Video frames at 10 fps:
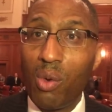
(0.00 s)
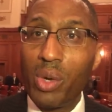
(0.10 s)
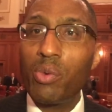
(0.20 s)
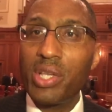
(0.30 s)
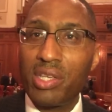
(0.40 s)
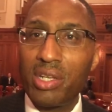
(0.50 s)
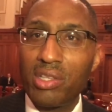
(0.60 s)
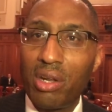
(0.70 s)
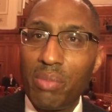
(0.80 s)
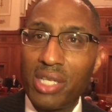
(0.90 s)
What are we
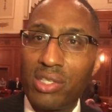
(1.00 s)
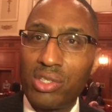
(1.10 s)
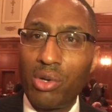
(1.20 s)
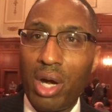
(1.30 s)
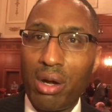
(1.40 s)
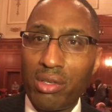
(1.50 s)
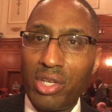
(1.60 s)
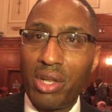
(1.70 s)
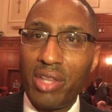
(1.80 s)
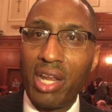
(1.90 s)
sending to the message to our
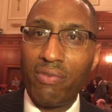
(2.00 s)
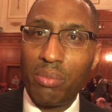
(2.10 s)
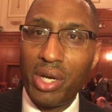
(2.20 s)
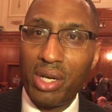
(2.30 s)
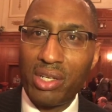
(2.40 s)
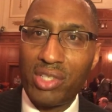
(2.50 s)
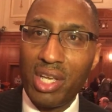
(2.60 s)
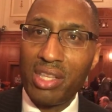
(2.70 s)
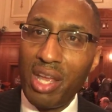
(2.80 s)
to the Native Americans?